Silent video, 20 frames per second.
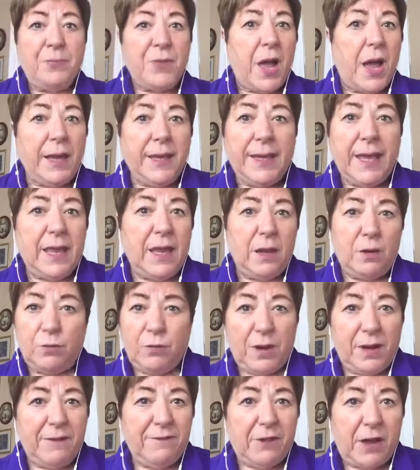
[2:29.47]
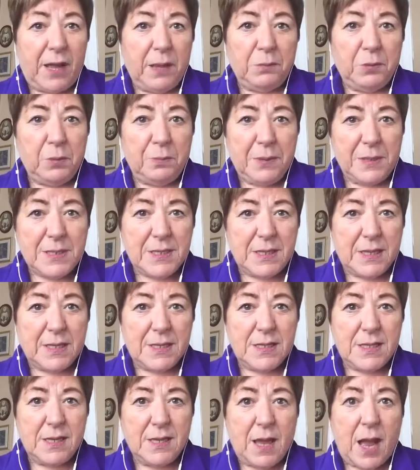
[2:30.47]
I can't run a viable
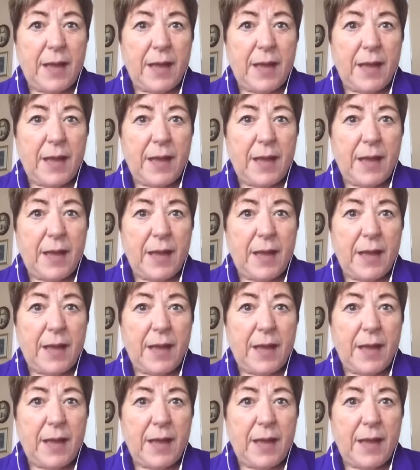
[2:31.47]
business.